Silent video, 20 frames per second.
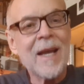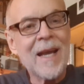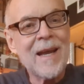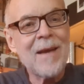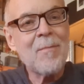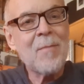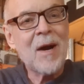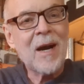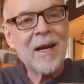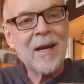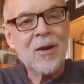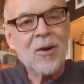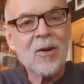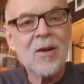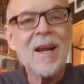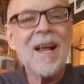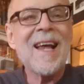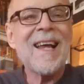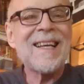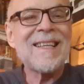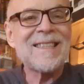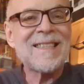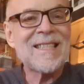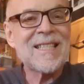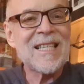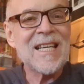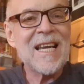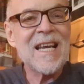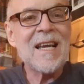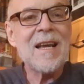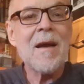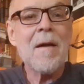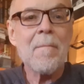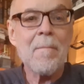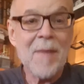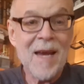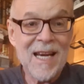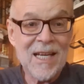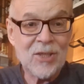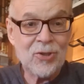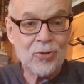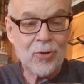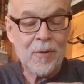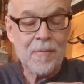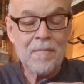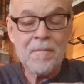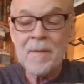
E minor and C major.